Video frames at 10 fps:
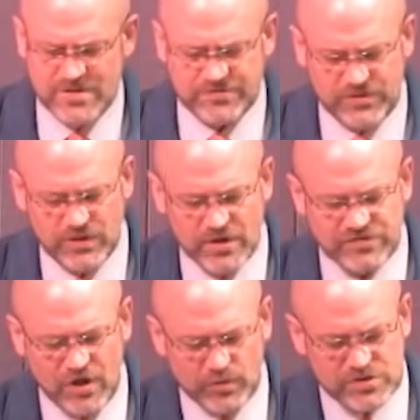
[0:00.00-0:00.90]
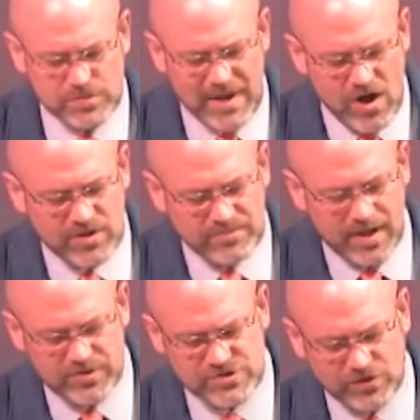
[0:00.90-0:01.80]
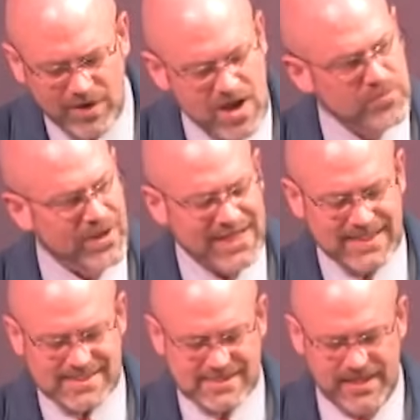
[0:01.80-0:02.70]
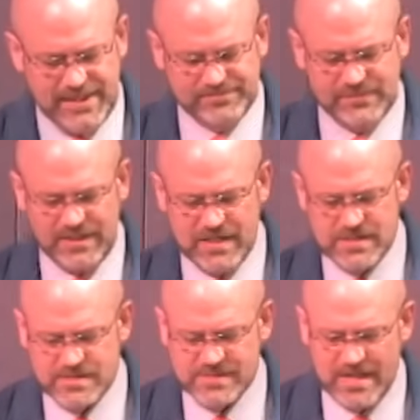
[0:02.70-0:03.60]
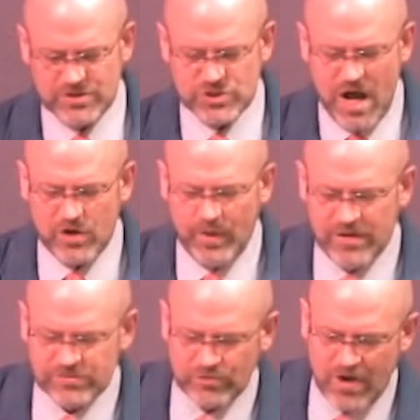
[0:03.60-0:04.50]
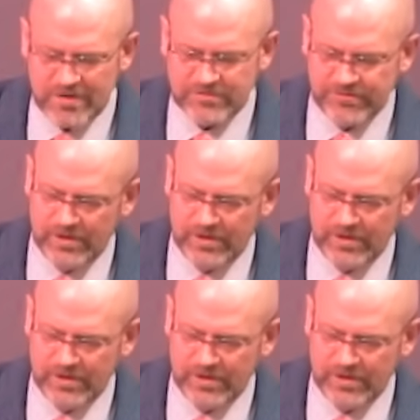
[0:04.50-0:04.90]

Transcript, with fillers: Just a few years ago, Richard Bauckham published a groundbreaking study that has sent shockwaves across the